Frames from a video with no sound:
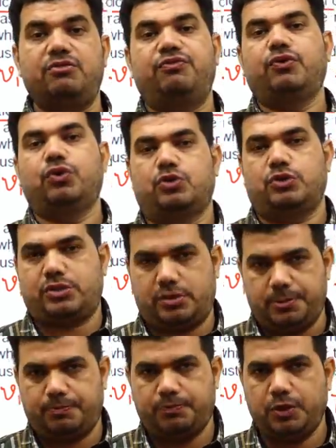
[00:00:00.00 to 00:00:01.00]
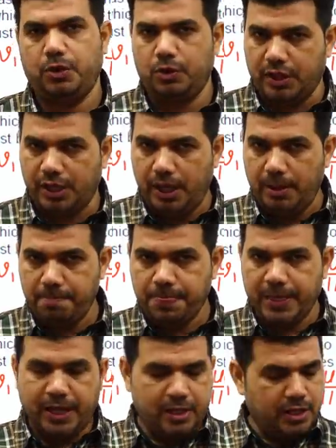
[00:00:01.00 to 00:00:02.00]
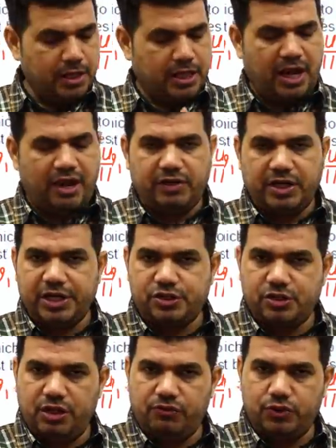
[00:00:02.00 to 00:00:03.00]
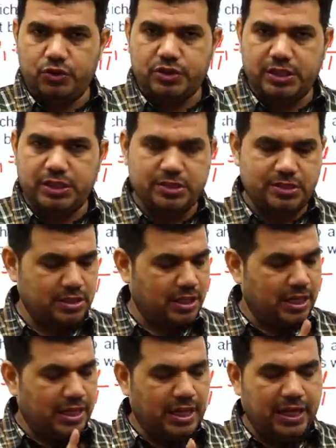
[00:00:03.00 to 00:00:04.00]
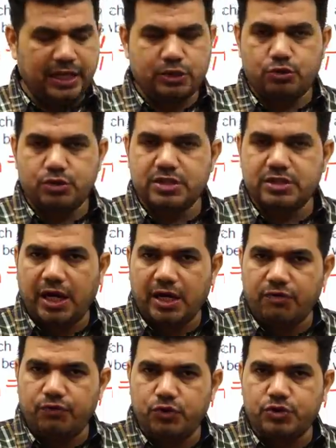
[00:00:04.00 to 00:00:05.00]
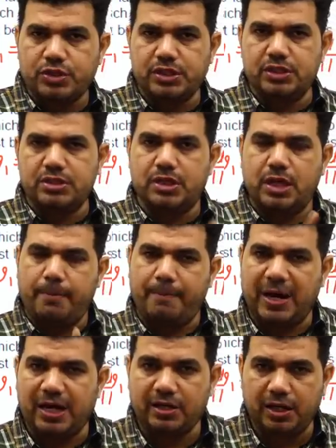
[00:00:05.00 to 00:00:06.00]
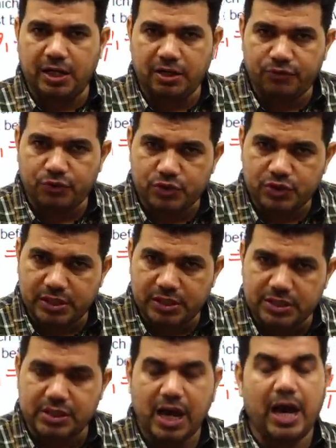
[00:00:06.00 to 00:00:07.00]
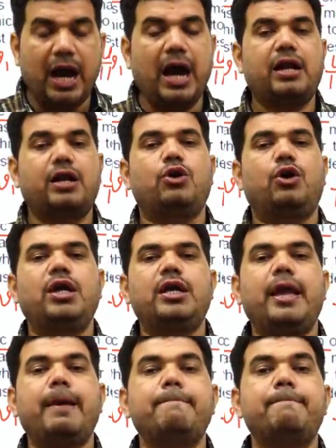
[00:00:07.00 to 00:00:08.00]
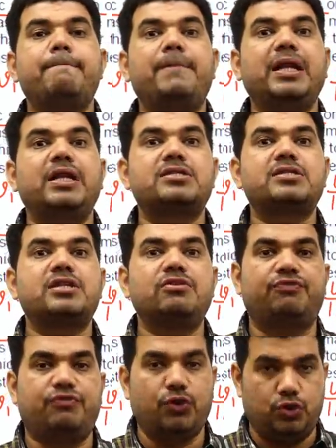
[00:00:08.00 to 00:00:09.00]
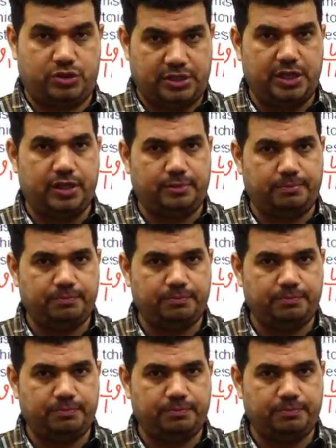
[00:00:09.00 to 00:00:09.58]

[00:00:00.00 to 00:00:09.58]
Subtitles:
force. Okay? Gravitational forces, electrostatic forces, magnetic forces are not impulsive force here.